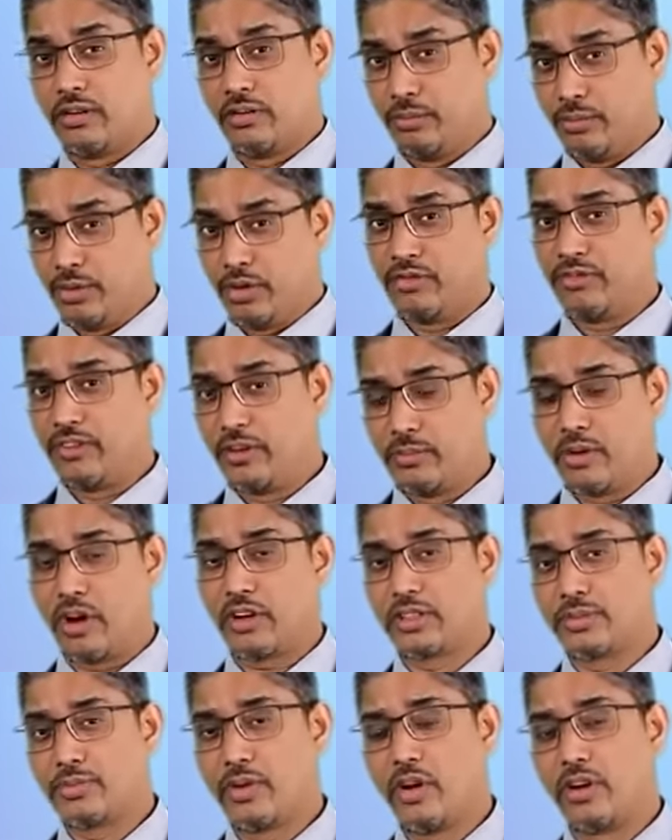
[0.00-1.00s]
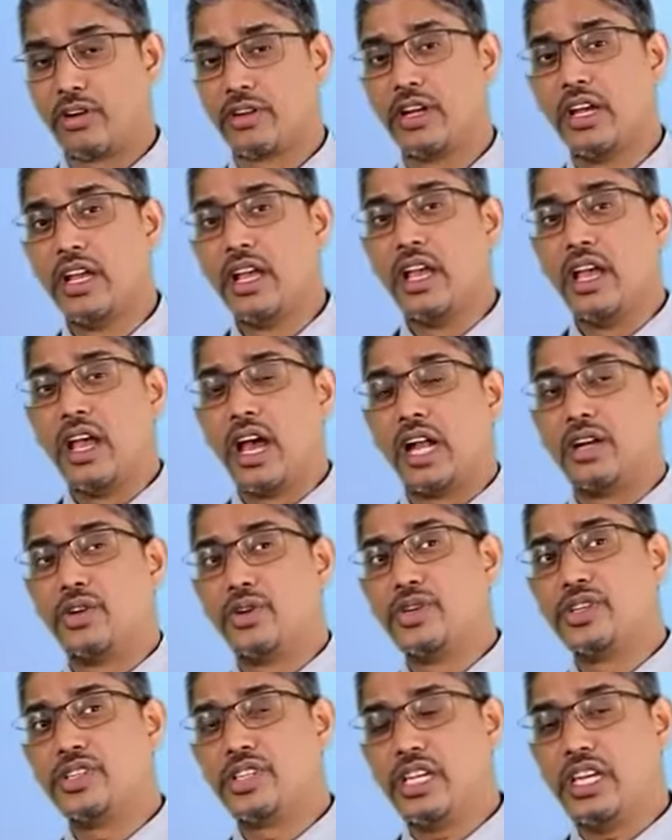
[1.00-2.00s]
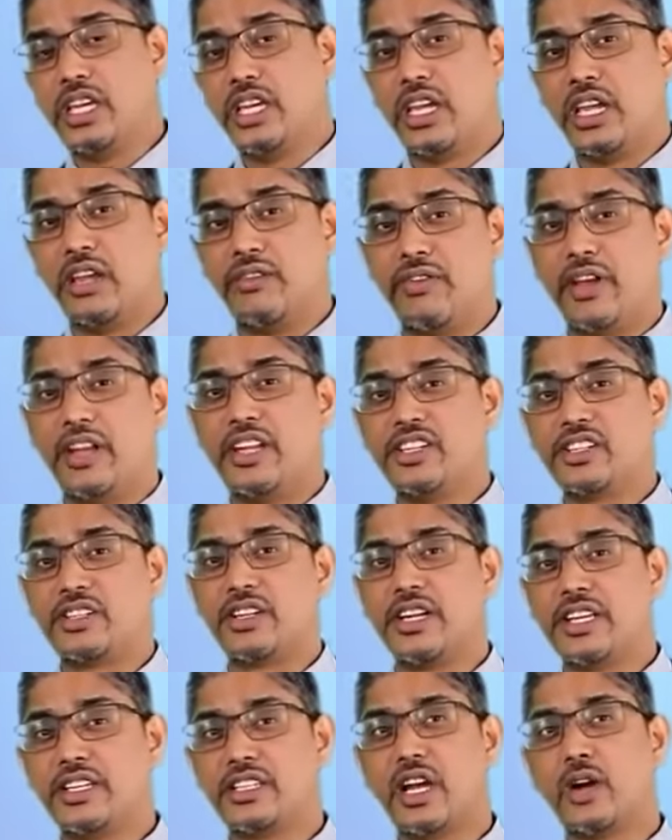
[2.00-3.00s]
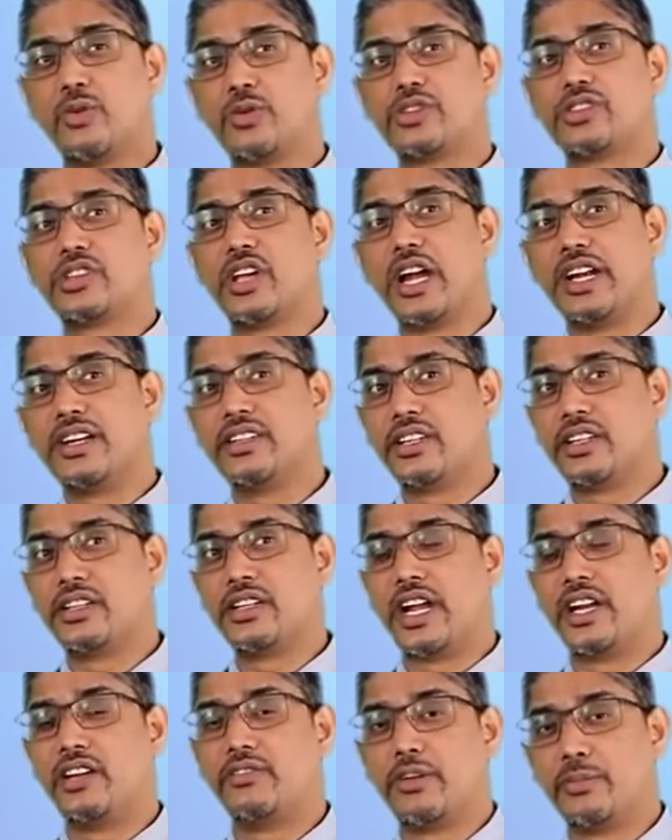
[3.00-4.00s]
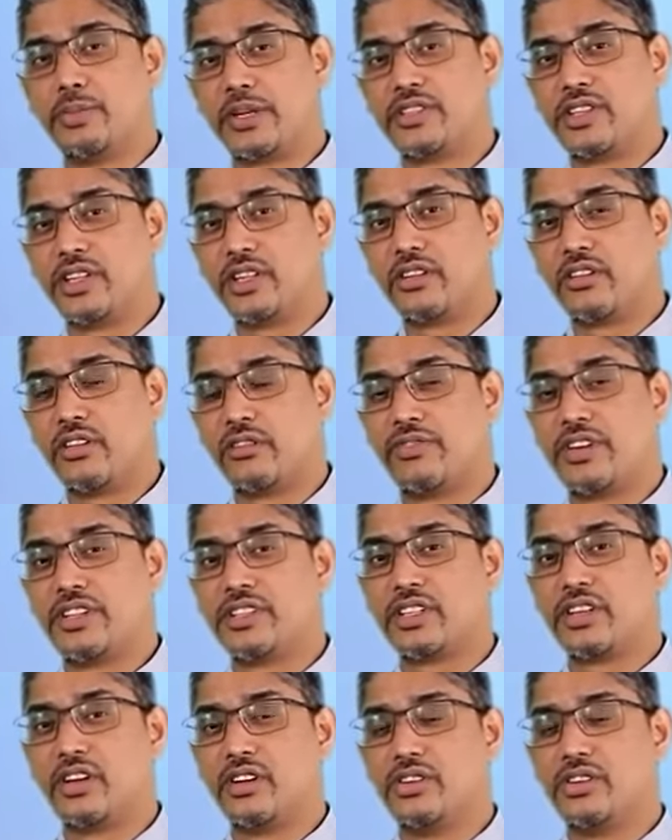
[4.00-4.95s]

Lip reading: beautiful box plot, and to see if any studies outside the 95% confidence